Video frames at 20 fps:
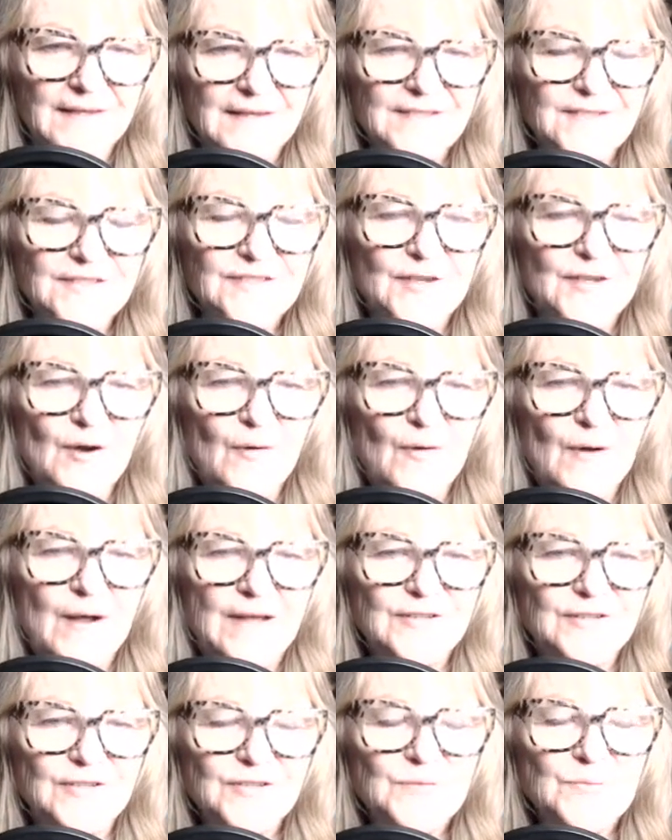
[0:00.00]
So
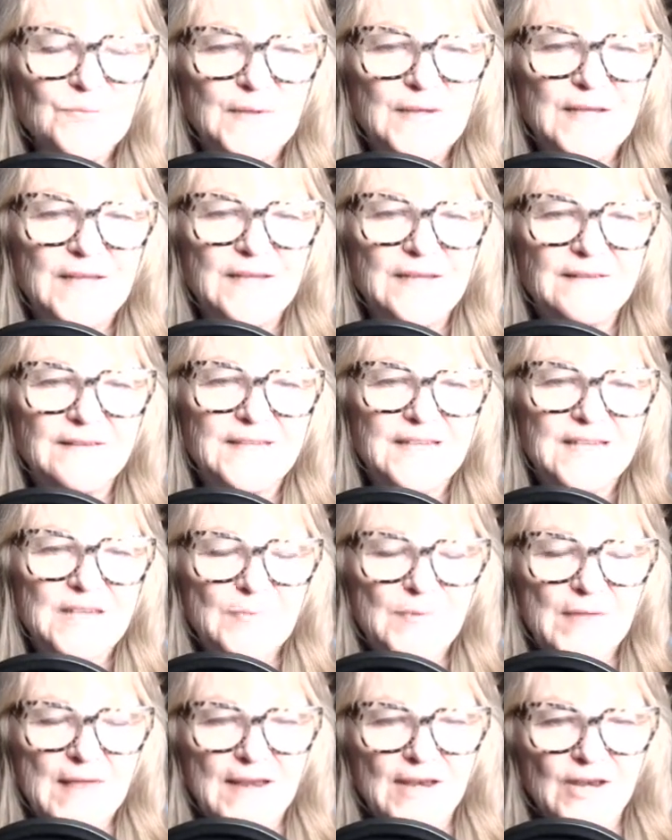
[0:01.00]
just
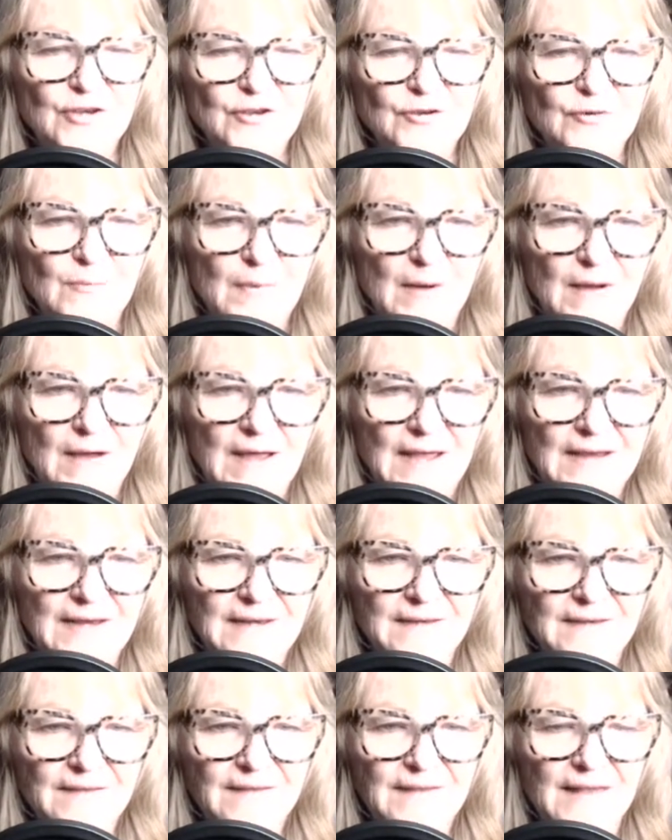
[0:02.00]
keep that in your
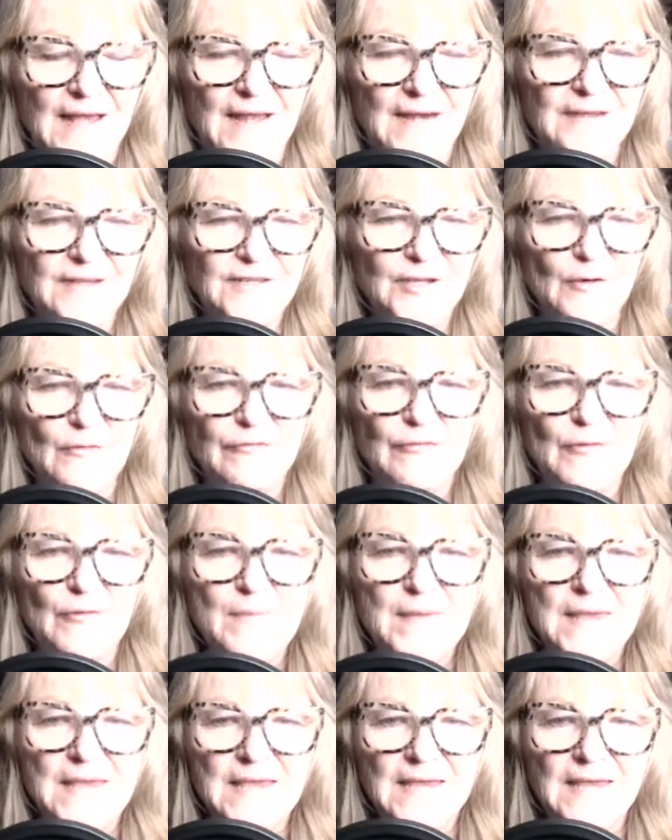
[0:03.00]
mind that, for
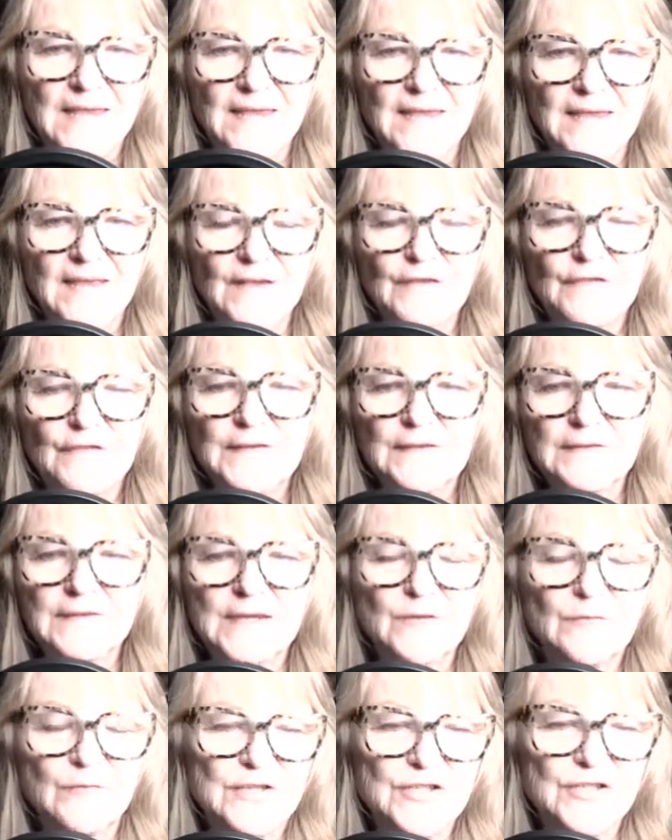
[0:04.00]
me,
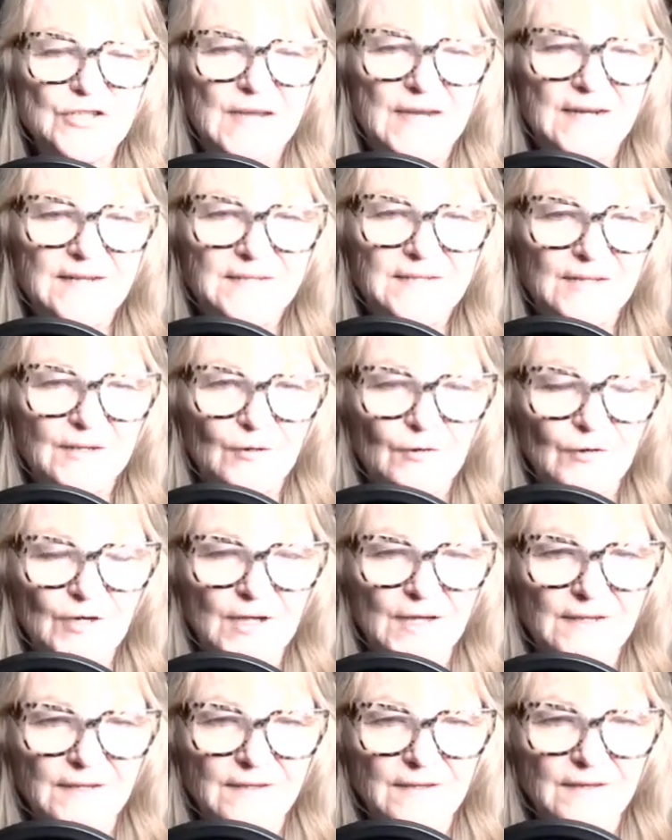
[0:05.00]
feeling rejected or
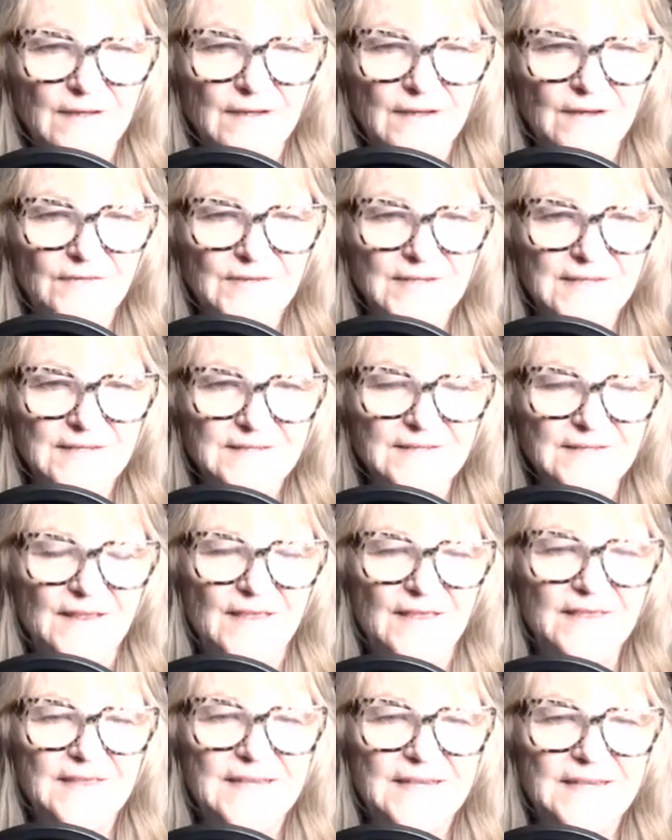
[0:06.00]
unloved is a
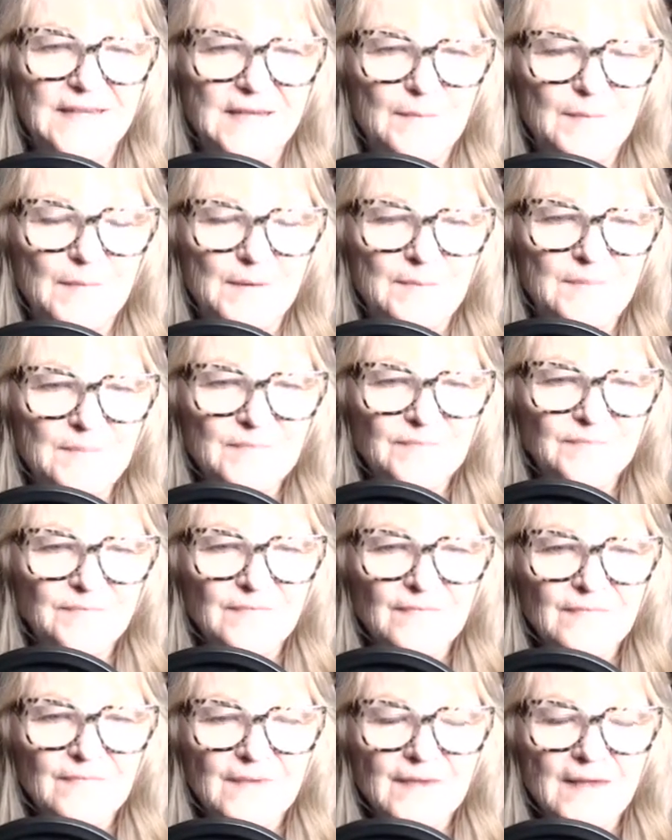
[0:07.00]
theme.
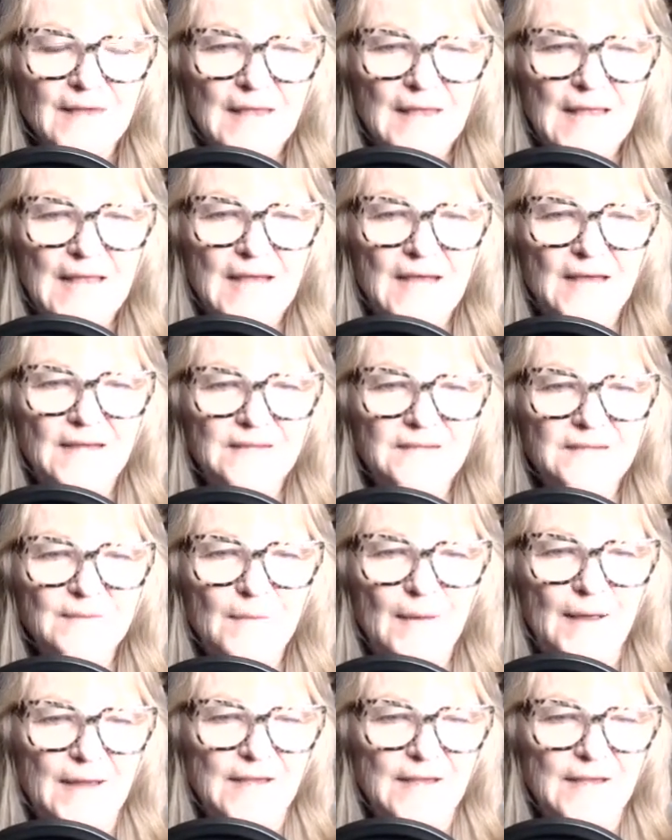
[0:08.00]
And my